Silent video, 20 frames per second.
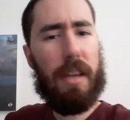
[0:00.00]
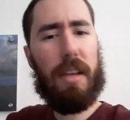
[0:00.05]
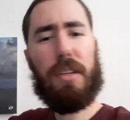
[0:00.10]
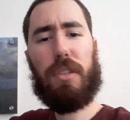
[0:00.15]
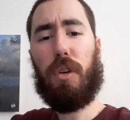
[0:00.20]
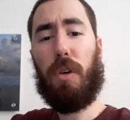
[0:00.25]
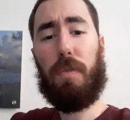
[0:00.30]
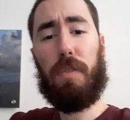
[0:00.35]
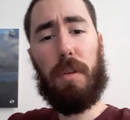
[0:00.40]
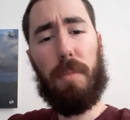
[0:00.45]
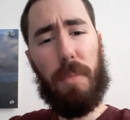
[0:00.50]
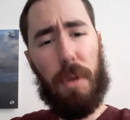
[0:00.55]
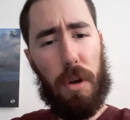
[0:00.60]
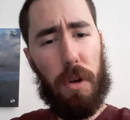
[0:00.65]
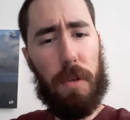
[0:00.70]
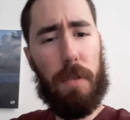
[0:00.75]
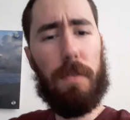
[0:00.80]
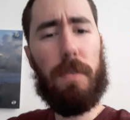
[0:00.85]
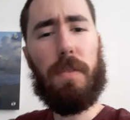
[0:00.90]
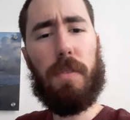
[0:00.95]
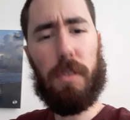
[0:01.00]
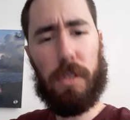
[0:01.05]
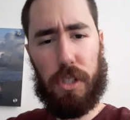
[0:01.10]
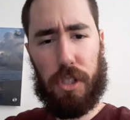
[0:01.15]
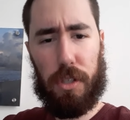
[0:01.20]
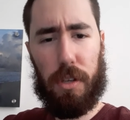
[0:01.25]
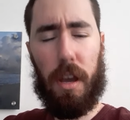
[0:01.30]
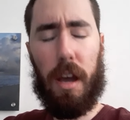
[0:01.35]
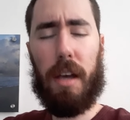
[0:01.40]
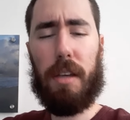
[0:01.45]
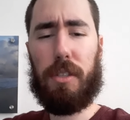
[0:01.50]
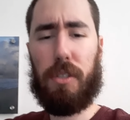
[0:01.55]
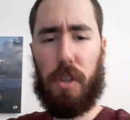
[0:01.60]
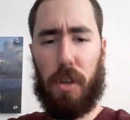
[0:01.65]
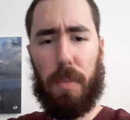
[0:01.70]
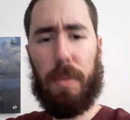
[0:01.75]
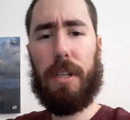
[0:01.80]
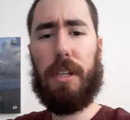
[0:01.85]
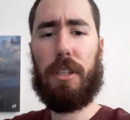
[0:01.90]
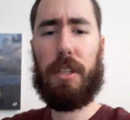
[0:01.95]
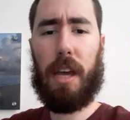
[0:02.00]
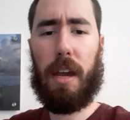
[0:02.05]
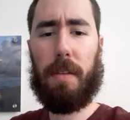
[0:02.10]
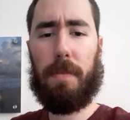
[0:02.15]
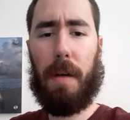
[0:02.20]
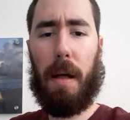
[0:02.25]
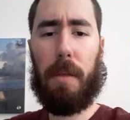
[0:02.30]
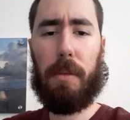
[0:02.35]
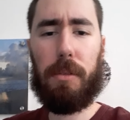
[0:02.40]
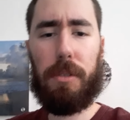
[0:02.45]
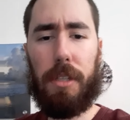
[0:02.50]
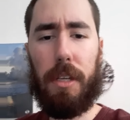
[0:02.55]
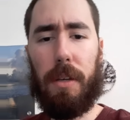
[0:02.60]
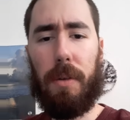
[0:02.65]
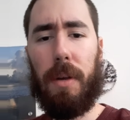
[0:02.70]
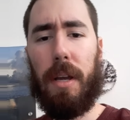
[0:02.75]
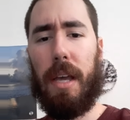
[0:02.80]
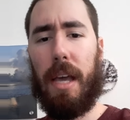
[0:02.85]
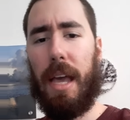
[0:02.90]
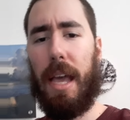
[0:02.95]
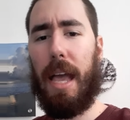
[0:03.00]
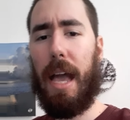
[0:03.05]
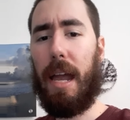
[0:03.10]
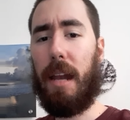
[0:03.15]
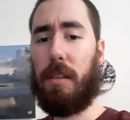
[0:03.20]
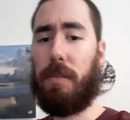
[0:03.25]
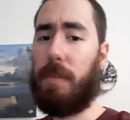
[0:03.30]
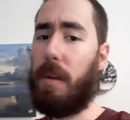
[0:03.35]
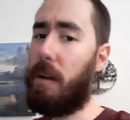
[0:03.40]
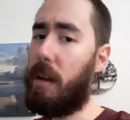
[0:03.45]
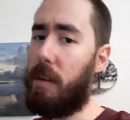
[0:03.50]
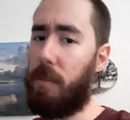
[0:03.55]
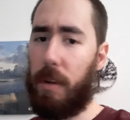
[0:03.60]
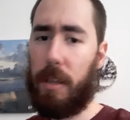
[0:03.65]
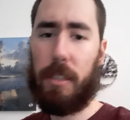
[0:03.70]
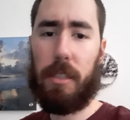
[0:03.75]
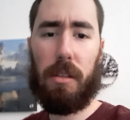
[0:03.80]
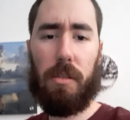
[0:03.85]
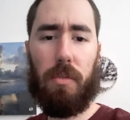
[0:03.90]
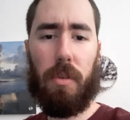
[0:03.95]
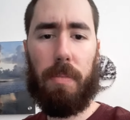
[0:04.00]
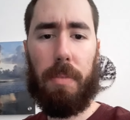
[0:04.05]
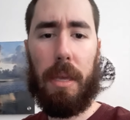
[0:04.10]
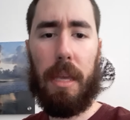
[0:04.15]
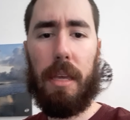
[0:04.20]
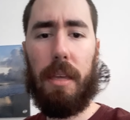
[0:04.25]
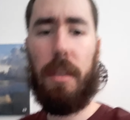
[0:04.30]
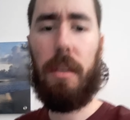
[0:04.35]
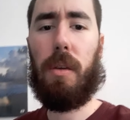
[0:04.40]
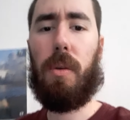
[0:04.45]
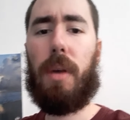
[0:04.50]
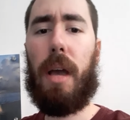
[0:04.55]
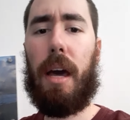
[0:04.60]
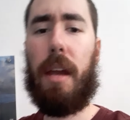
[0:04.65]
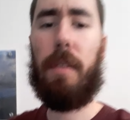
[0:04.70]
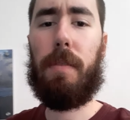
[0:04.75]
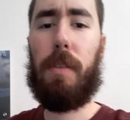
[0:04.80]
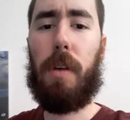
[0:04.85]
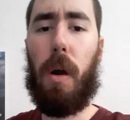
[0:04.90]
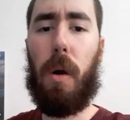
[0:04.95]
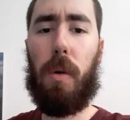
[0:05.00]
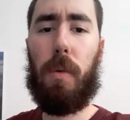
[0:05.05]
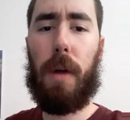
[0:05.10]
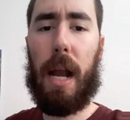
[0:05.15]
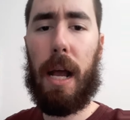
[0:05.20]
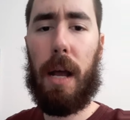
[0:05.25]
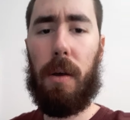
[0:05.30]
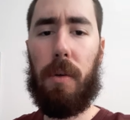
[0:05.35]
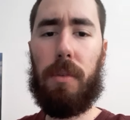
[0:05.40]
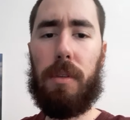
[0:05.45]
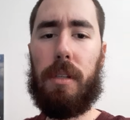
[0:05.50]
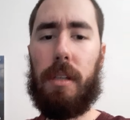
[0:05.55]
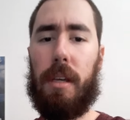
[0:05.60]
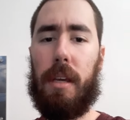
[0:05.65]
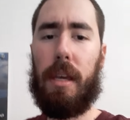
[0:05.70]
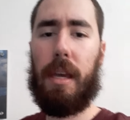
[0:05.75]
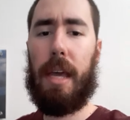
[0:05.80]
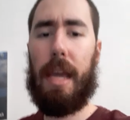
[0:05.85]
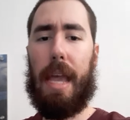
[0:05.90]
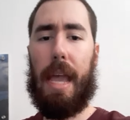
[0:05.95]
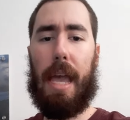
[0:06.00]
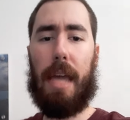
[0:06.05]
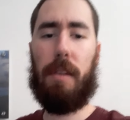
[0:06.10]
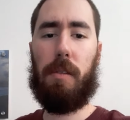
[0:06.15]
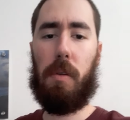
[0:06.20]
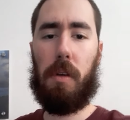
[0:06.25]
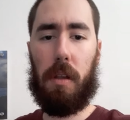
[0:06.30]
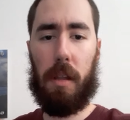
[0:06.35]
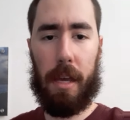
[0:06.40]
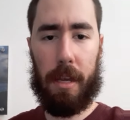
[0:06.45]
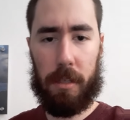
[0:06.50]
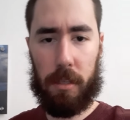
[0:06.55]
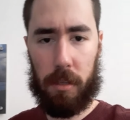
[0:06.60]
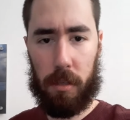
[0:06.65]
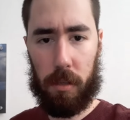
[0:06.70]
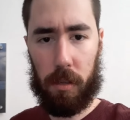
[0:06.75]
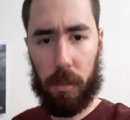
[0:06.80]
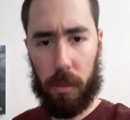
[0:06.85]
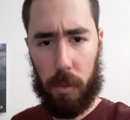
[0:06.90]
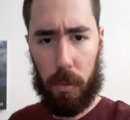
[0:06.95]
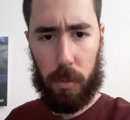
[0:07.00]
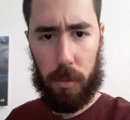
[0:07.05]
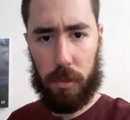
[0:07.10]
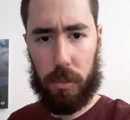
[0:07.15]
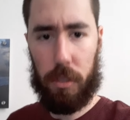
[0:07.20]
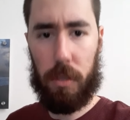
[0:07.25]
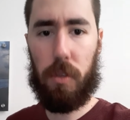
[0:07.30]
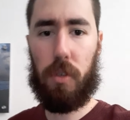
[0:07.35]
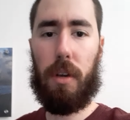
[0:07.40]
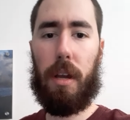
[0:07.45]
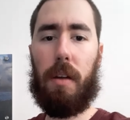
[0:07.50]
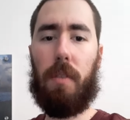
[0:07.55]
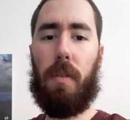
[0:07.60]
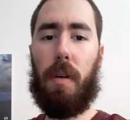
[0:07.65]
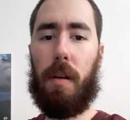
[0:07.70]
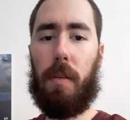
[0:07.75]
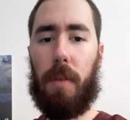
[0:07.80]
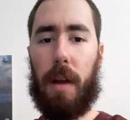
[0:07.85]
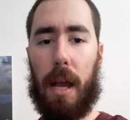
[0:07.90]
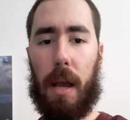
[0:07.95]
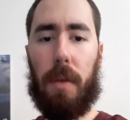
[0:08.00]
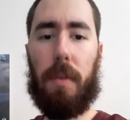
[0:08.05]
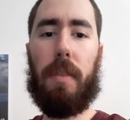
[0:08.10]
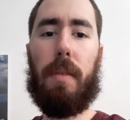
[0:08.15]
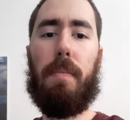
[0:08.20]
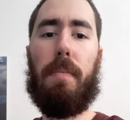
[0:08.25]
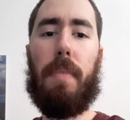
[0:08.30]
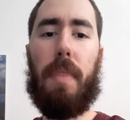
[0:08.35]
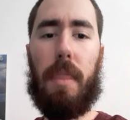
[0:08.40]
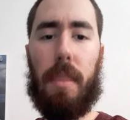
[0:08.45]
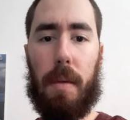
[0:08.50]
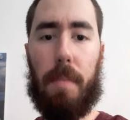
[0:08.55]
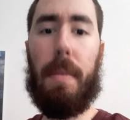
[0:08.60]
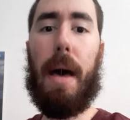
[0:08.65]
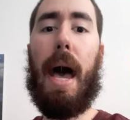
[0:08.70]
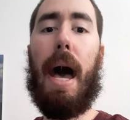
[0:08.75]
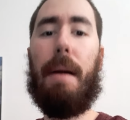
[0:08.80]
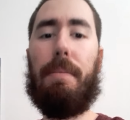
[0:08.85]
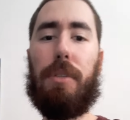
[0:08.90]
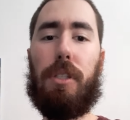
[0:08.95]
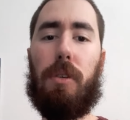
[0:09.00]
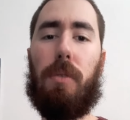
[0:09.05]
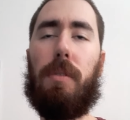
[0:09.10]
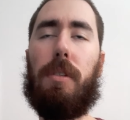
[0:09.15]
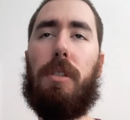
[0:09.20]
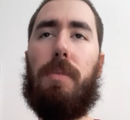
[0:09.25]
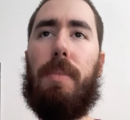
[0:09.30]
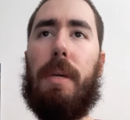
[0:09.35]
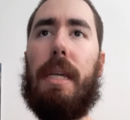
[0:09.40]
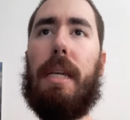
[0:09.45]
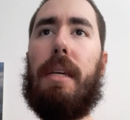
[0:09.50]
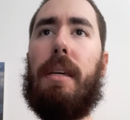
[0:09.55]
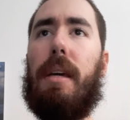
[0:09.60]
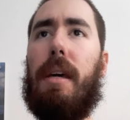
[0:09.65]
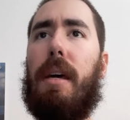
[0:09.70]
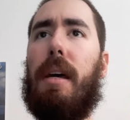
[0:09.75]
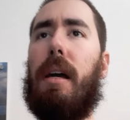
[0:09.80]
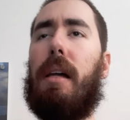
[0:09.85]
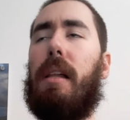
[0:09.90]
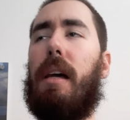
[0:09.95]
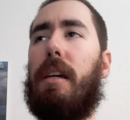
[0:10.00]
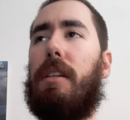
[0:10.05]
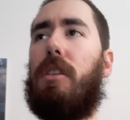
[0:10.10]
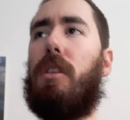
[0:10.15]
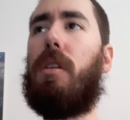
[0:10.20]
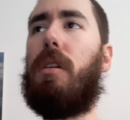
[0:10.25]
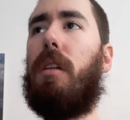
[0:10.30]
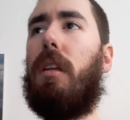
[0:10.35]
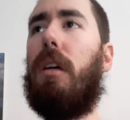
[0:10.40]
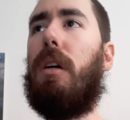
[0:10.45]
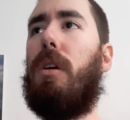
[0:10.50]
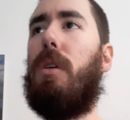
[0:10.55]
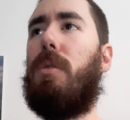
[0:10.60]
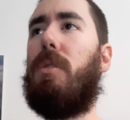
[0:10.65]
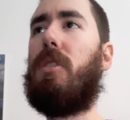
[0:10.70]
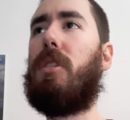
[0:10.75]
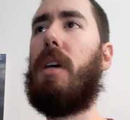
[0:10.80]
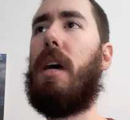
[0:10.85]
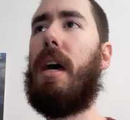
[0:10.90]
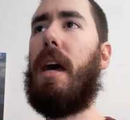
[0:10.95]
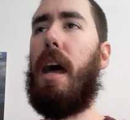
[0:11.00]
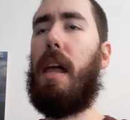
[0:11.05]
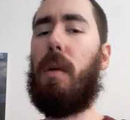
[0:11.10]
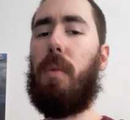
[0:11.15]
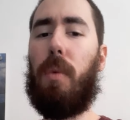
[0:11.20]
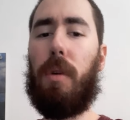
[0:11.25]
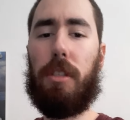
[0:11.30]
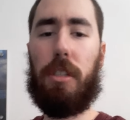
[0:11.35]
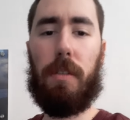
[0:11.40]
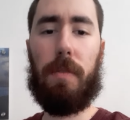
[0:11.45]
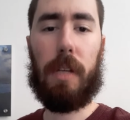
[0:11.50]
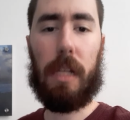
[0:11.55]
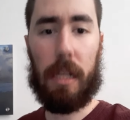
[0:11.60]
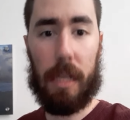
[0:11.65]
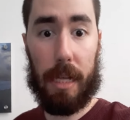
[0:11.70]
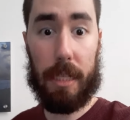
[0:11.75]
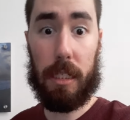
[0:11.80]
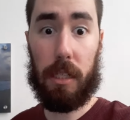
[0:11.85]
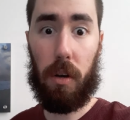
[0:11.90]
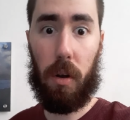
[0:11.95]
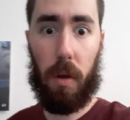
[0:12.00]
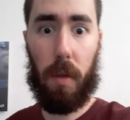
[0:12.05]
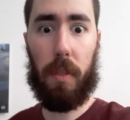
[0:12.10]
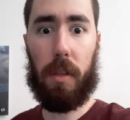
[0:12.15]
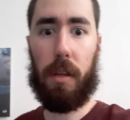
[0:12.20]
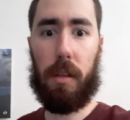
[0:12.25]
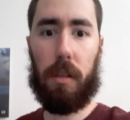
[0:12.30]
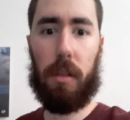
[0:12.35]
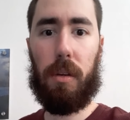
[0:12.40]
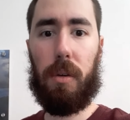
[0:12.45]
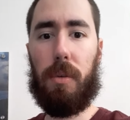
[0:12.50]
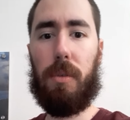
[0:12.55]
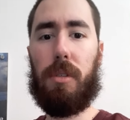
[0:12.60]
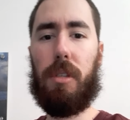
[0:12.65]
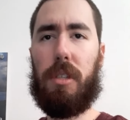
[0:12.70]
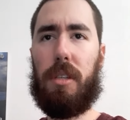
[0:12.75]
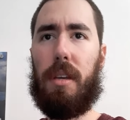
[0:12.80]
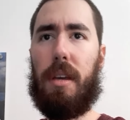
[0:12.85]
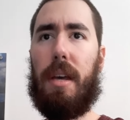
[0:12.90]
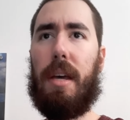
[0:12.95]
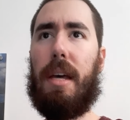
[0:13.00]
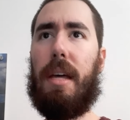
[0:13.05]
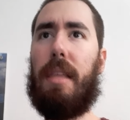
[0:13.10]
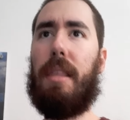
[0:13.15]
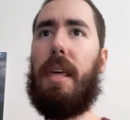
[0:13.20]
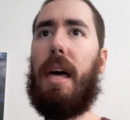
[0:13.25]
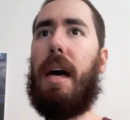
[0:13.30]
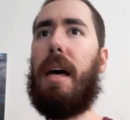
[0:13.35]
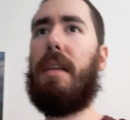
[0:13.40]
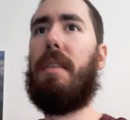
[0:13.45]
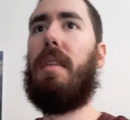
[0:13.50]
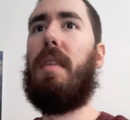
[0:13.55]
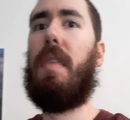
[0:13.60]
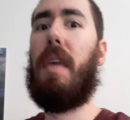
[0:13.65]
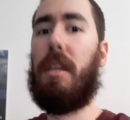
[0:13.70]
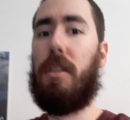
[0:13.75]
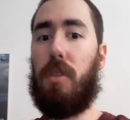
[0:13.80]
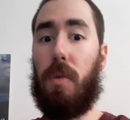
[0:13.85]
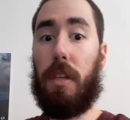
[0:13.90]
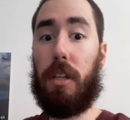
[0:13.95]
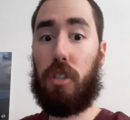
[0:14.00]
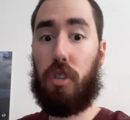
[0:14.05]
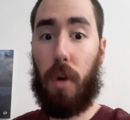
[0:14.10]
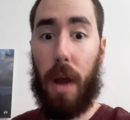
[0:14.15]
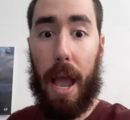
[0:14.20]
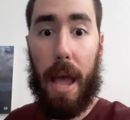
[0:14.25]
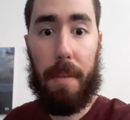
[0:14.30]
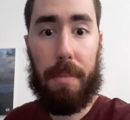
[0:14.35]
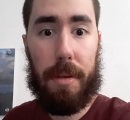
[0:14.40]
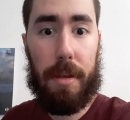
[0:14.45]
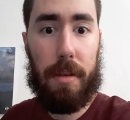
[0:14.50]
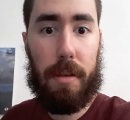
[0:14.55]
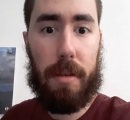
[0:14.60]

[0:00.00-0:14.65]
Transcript: So if you move, Scooby just kind of follows you, and it's very rinse and repeat. You kind of go around and you collect clues. You try to run around the map, so to speak, collect your clues, and then once you've collected all the clues, then they do the trap.